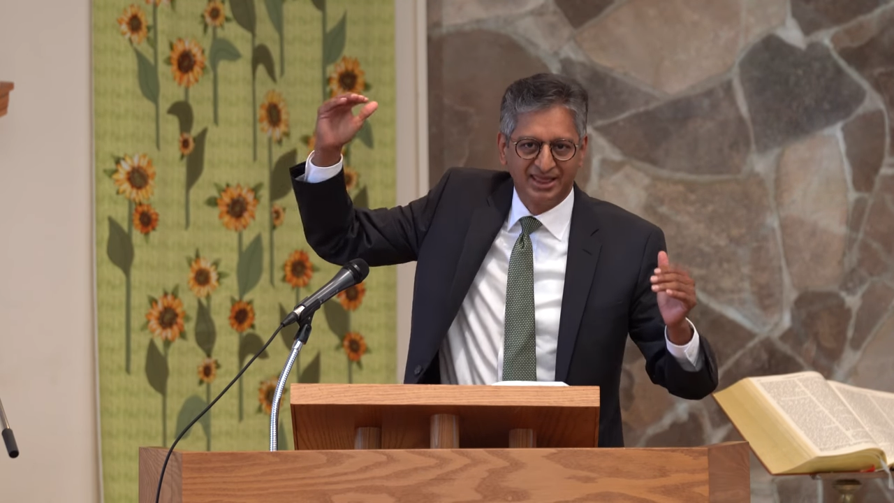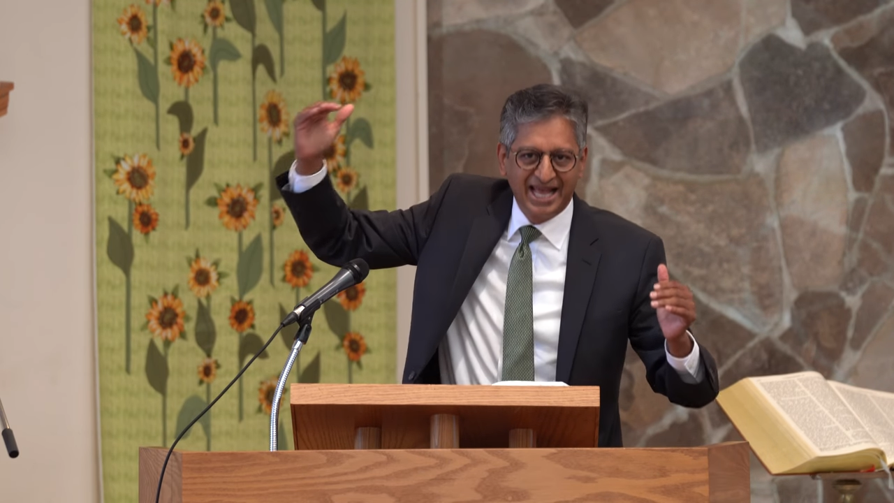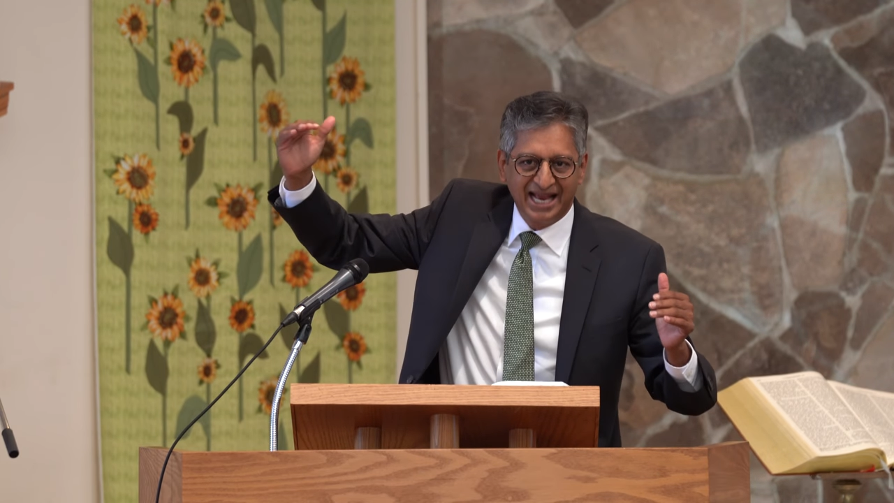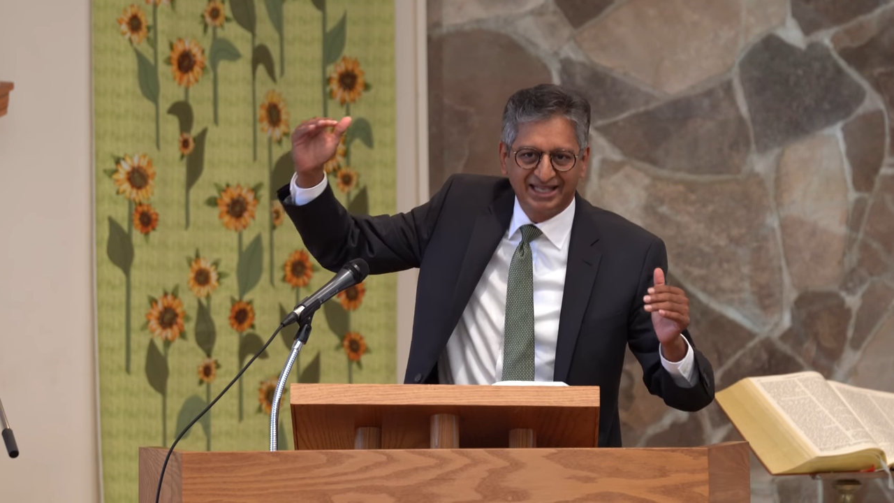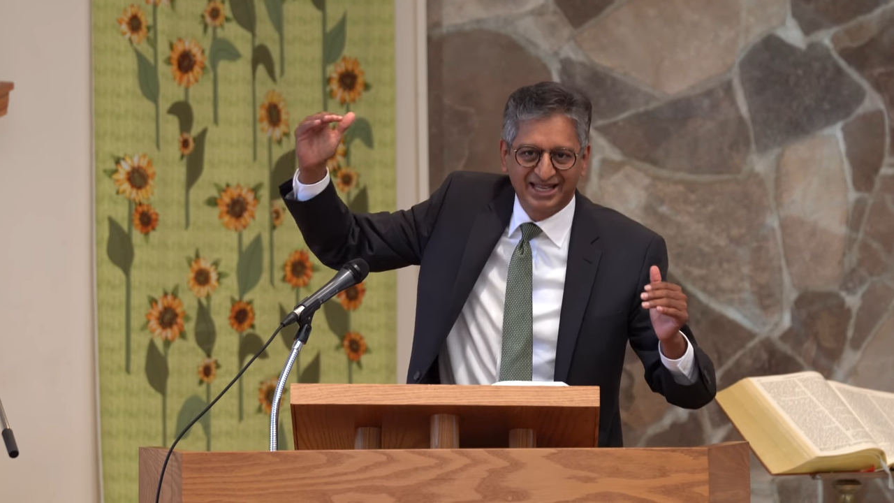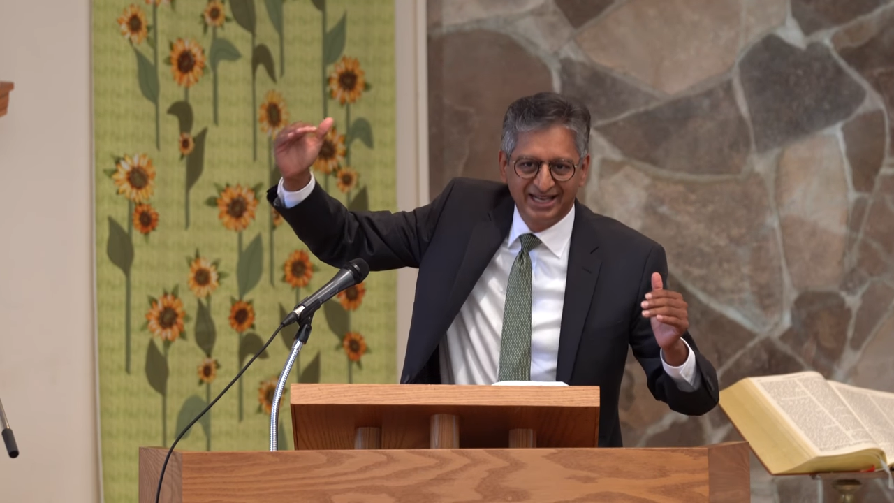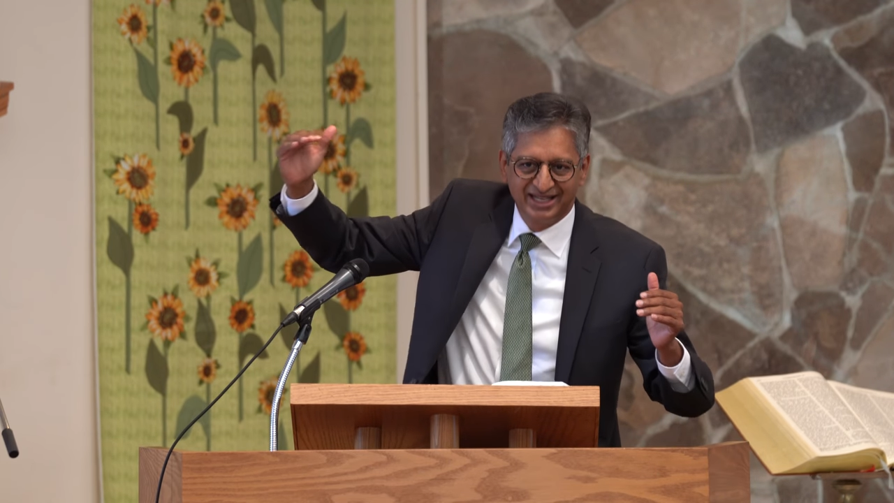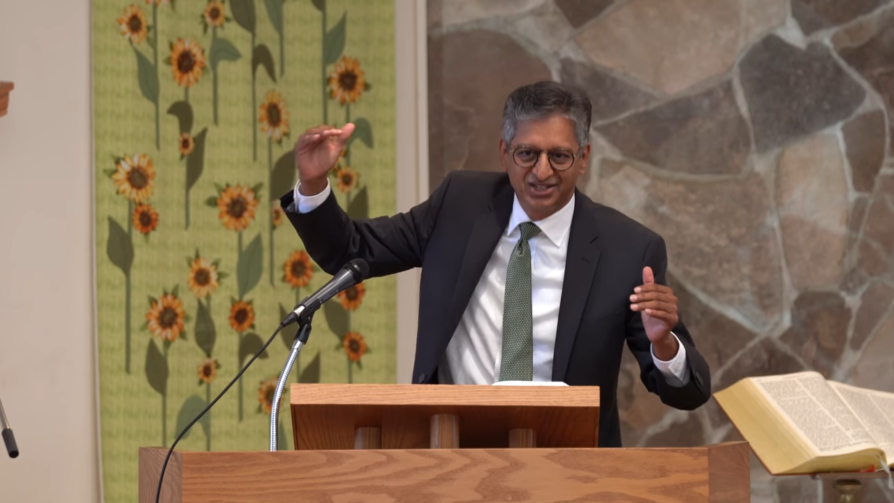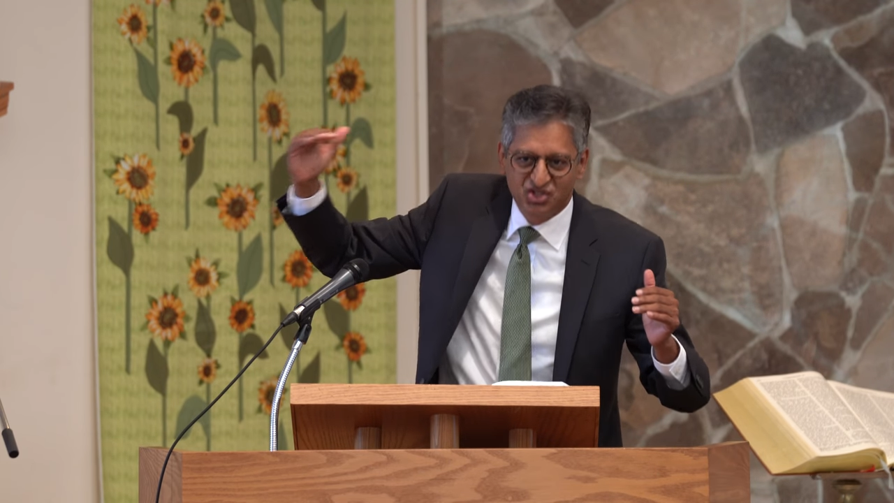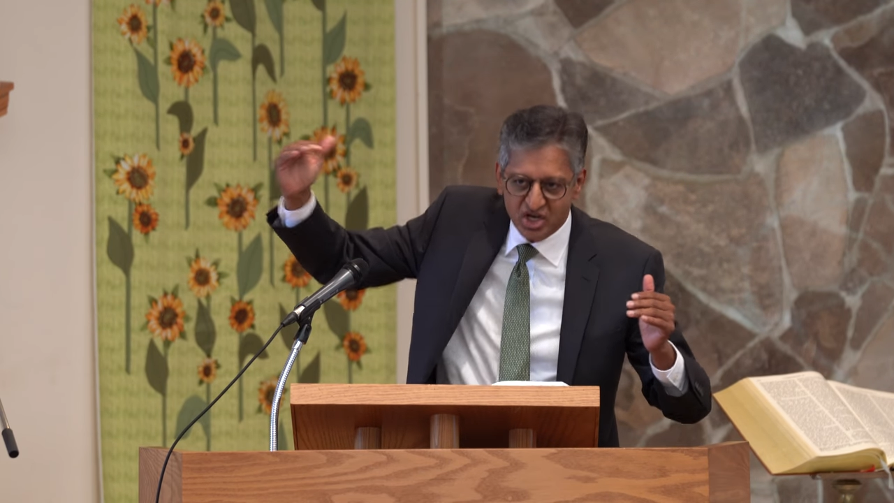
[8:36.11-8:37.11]
that
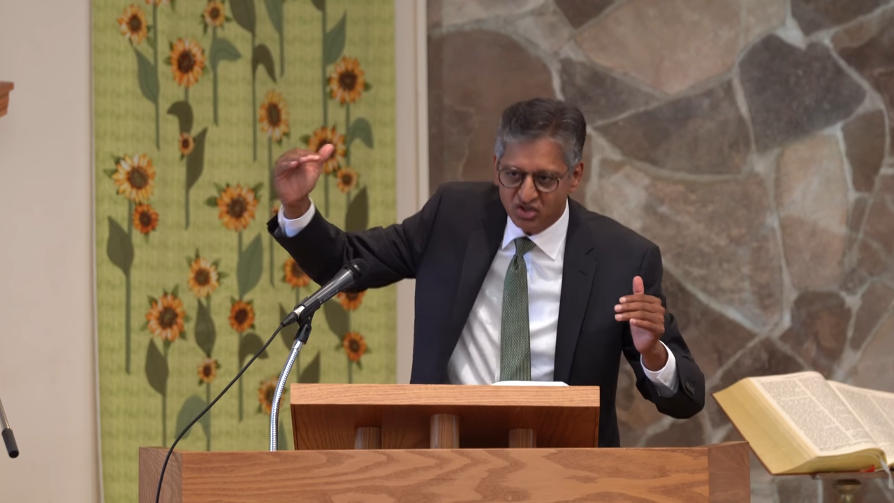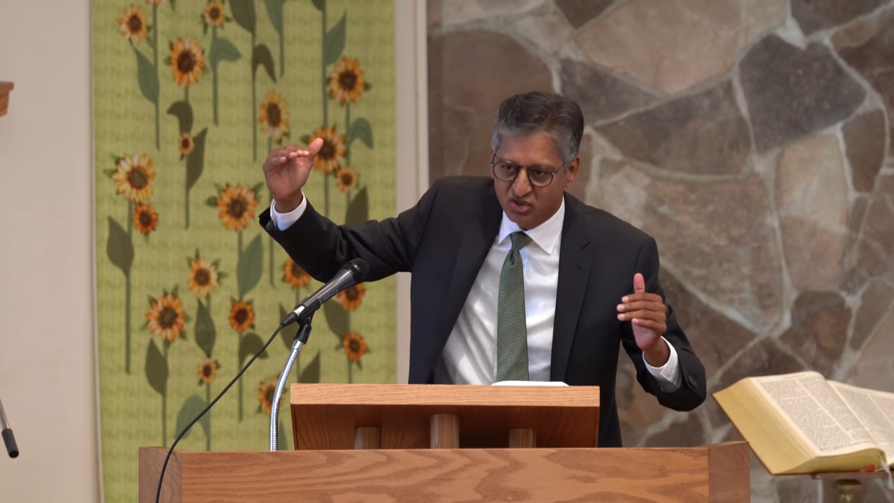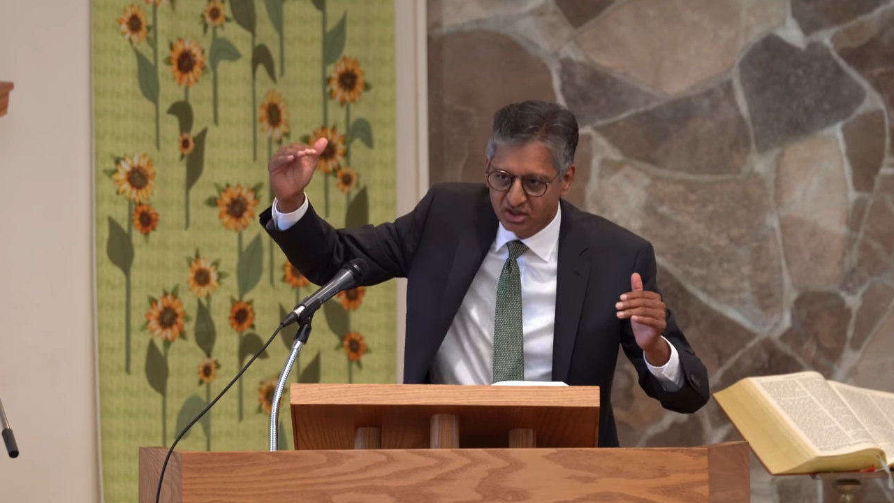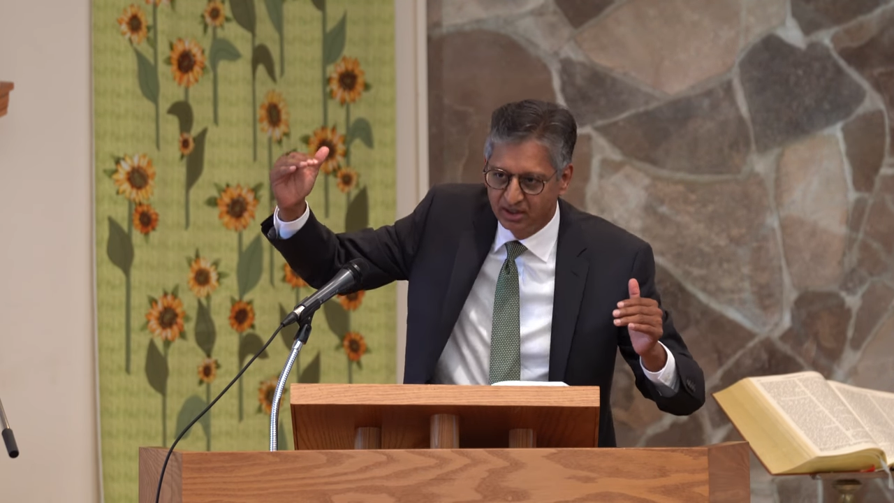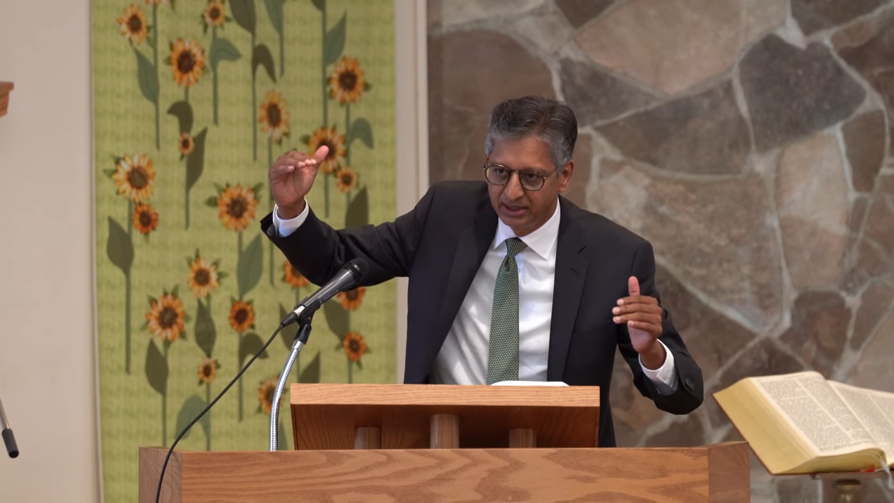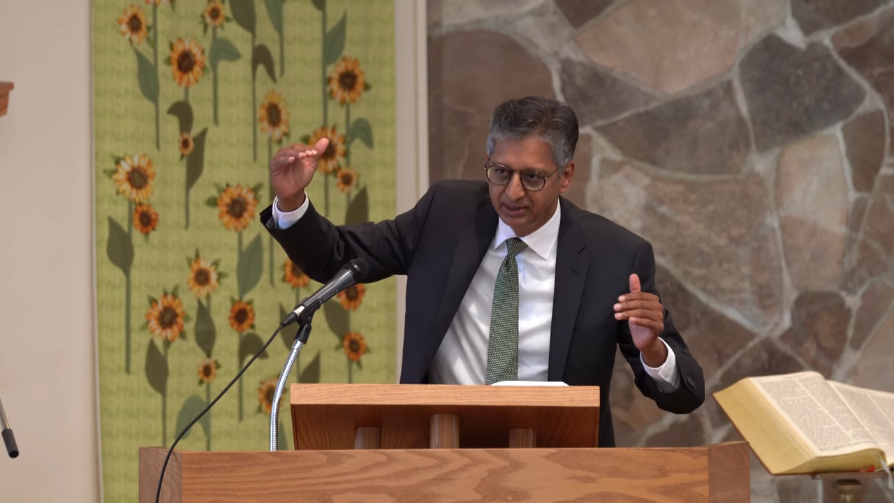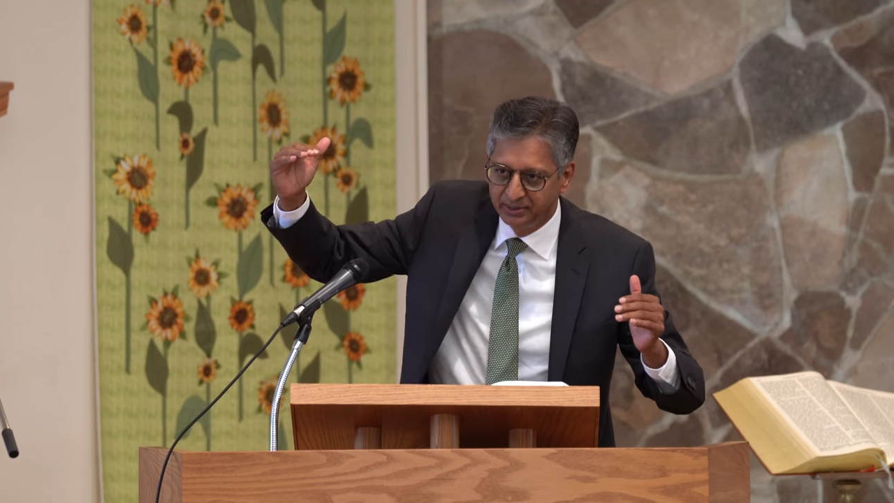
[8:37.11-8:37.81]
can exist.